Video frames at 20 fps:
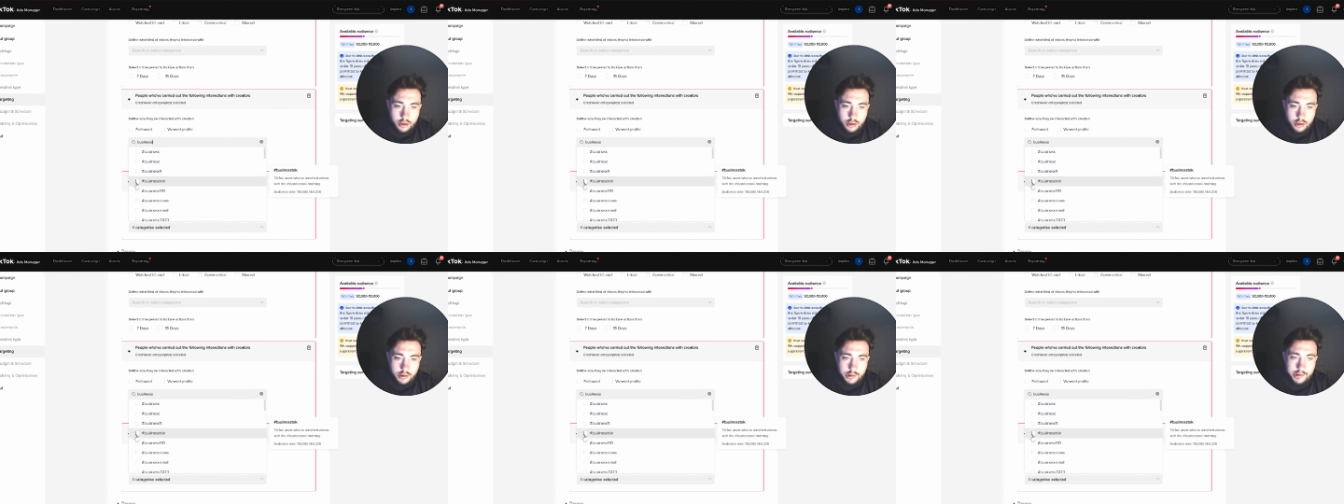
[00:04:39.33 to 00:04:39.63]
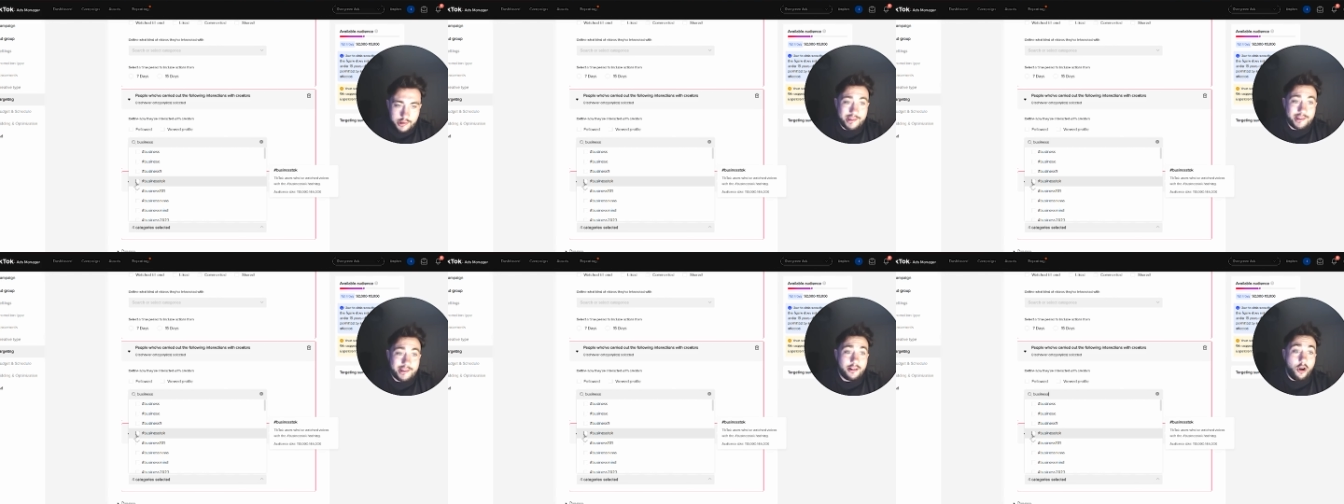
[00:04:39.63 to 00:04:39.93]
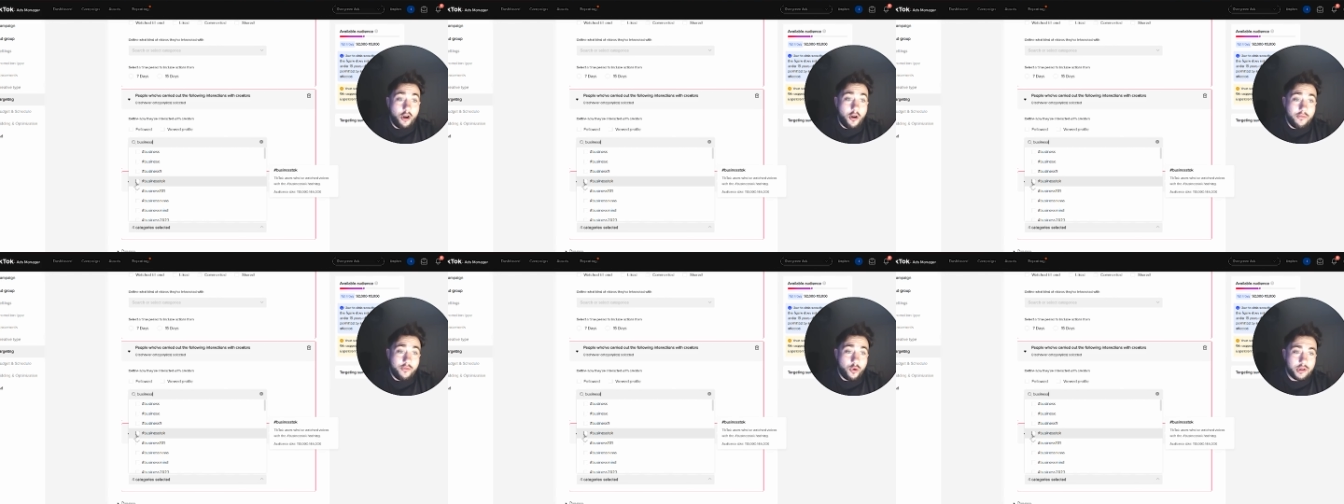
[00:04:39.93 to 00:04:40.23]
There's a
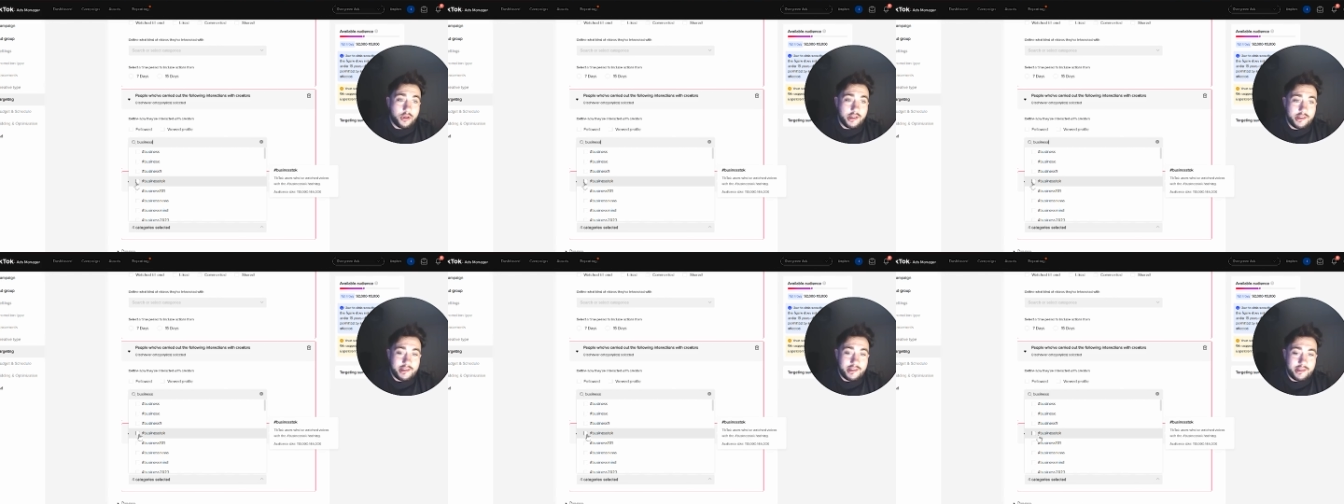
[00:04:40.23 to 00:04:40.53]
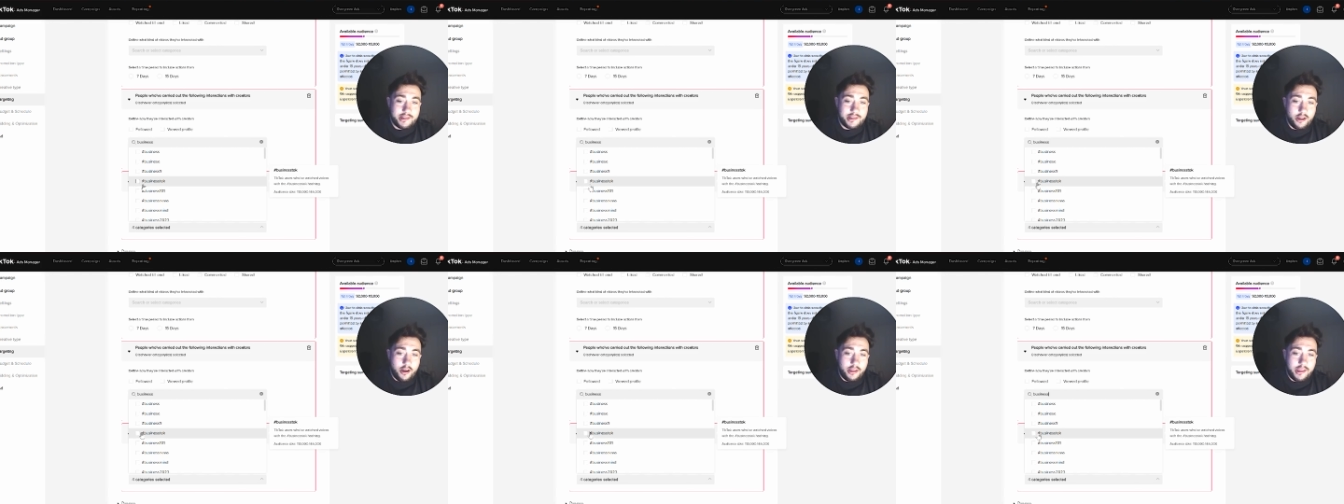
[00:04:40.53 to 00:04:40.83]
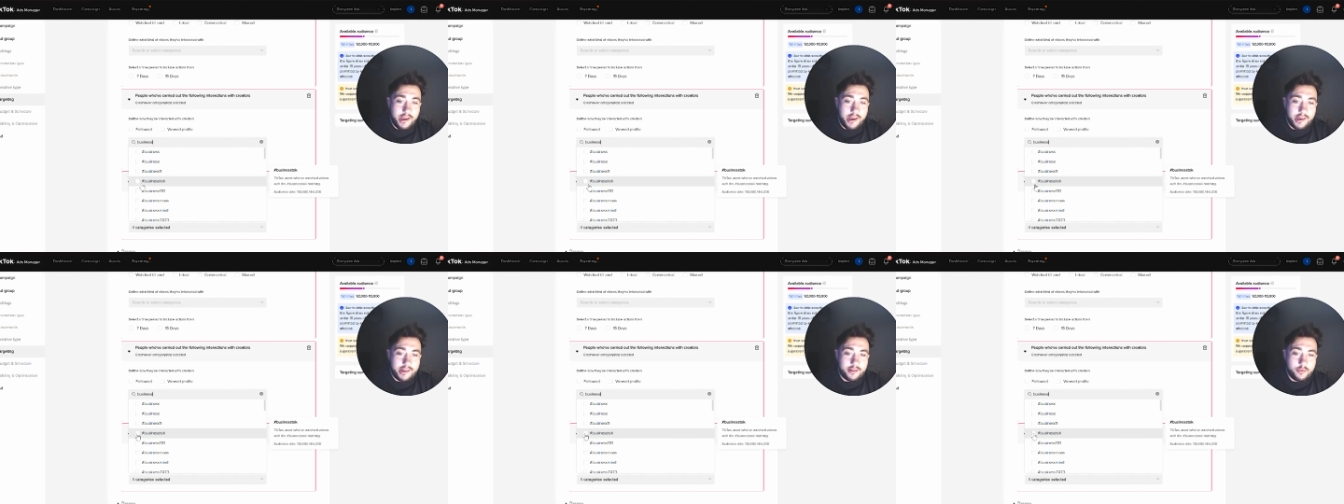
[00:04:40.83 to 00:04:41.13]
lot of audiences like
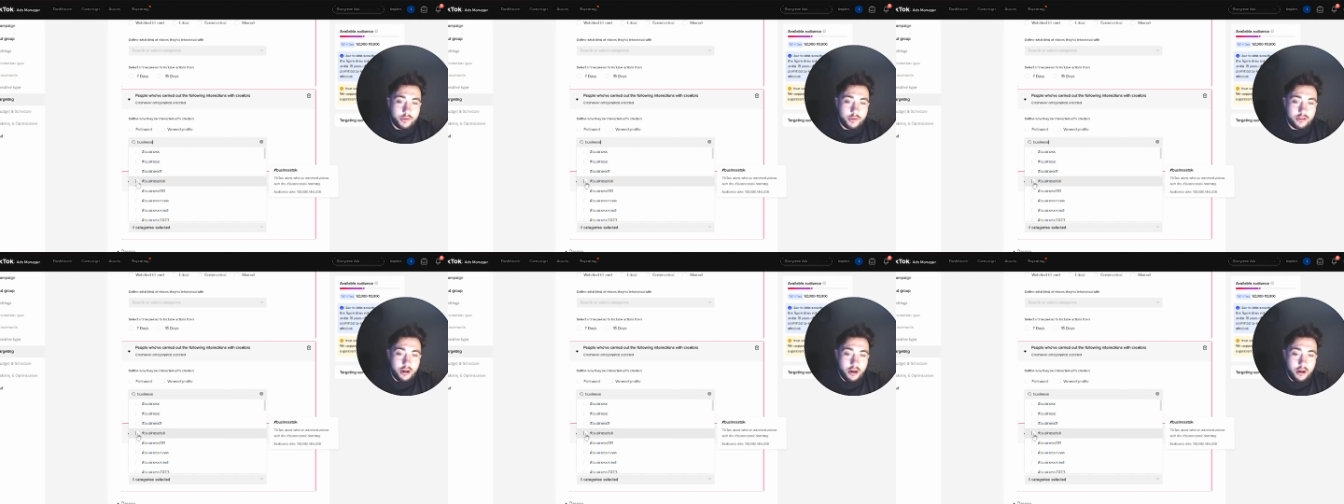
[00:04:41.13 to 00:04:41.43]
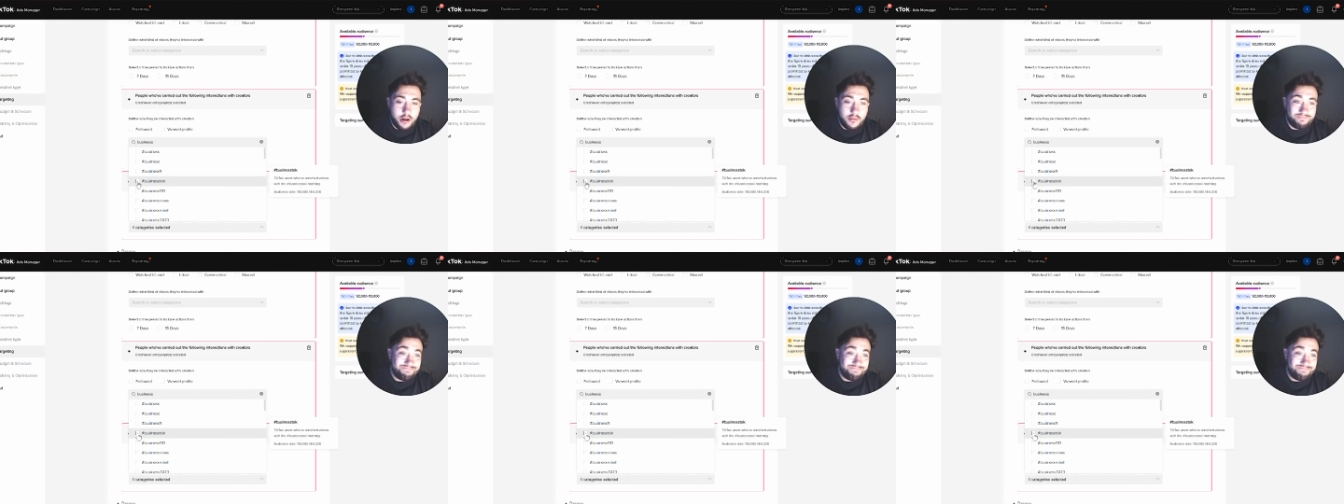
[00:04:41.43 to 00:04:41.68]
this, which are